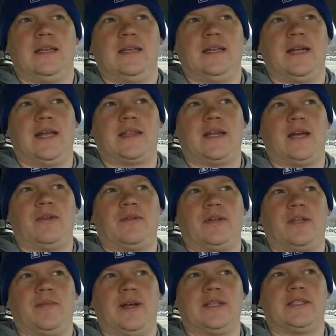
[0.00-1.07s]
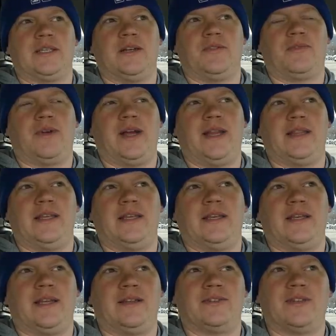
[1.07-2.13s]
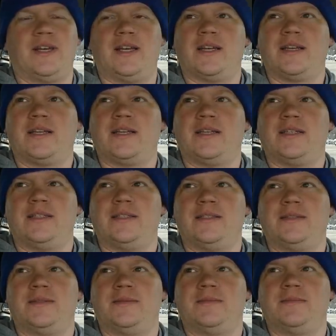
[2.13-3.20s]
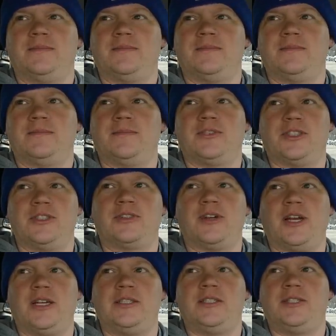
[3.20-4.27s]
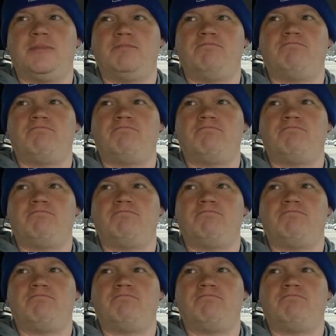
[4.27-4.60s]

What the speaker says: And I thought to myself right then, I was like, she's crazy.